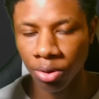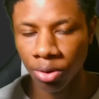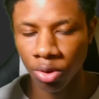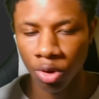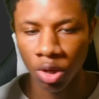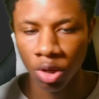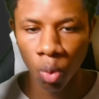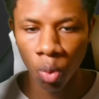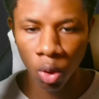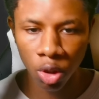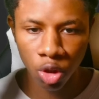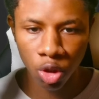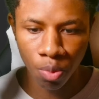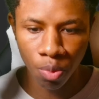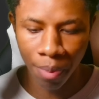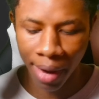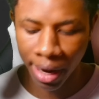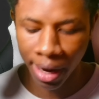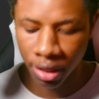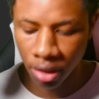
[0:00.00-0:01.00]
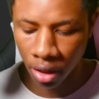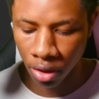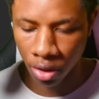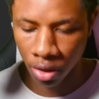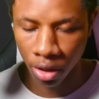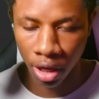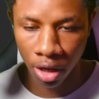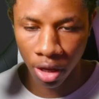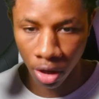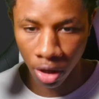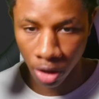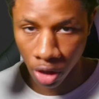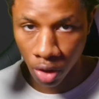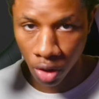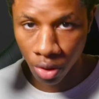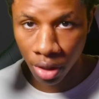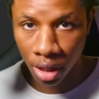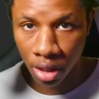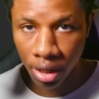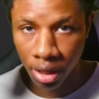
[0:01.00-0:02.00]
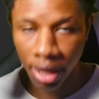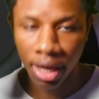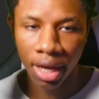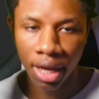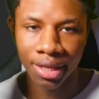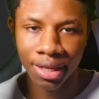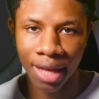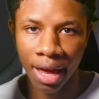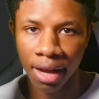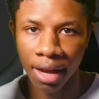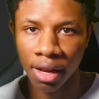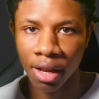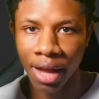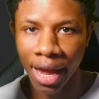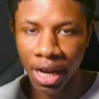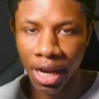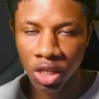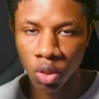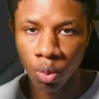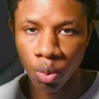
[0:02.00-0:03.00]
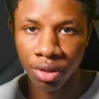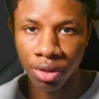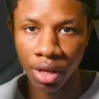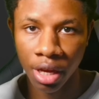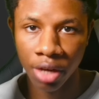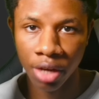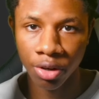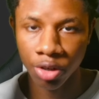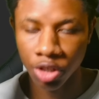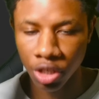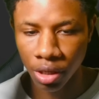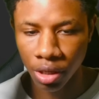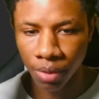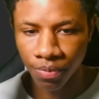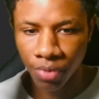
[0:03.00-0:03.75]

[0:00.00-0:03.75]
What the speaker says: You want to max out a unit that lacks with energy.